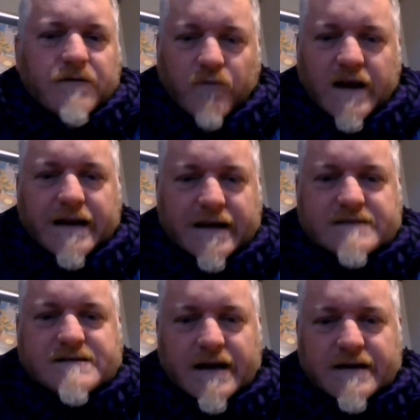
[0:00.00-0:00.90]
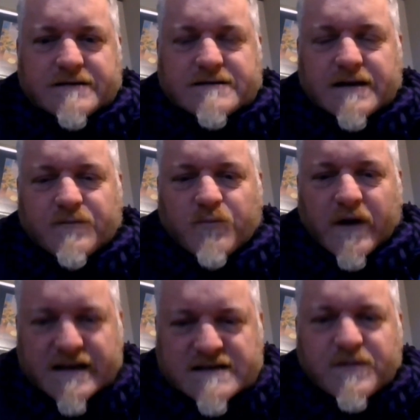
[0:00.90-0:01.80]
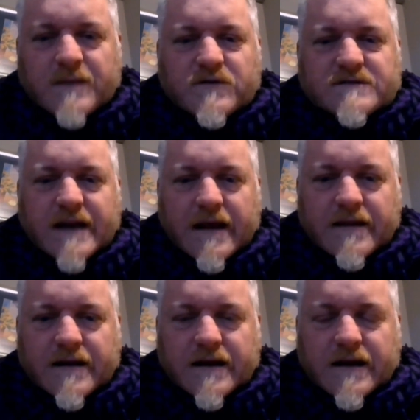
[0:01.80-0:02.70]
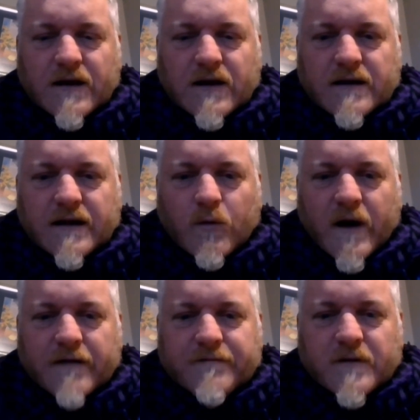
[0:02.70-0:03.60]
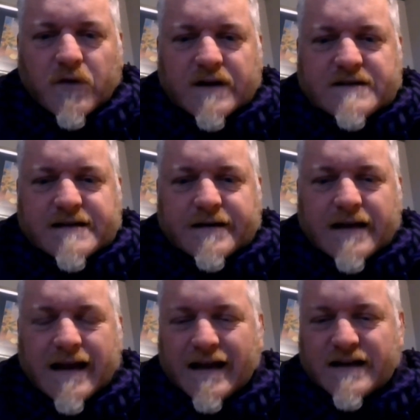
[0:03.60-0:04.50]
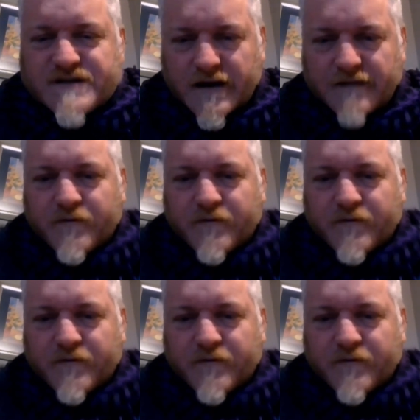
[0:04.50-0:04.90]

really is that. It brings people together in a way of community. And so if